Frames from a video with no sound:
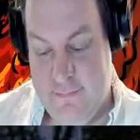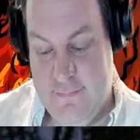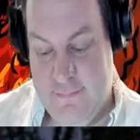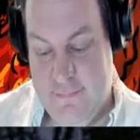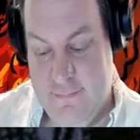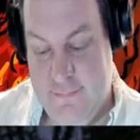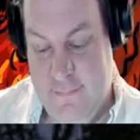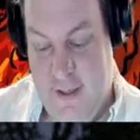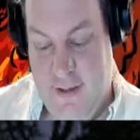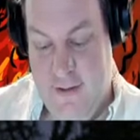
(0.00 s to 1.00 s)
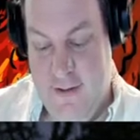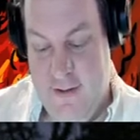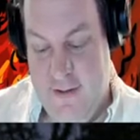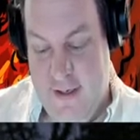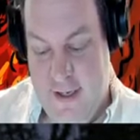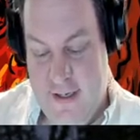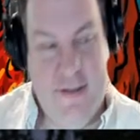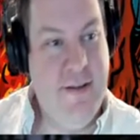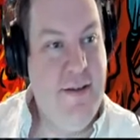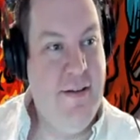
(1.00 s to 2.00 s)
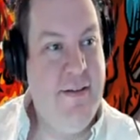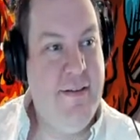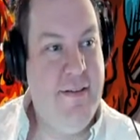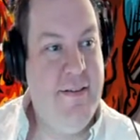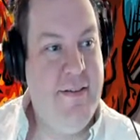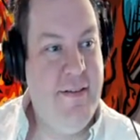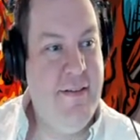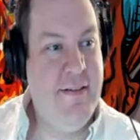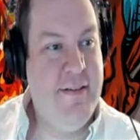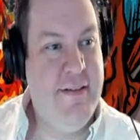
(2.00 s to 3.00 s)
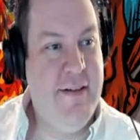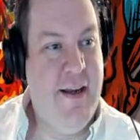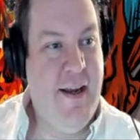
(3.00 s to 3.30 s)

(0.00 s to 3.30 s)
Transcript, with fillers: Oh, see, you're you're setting me up for failure, bro.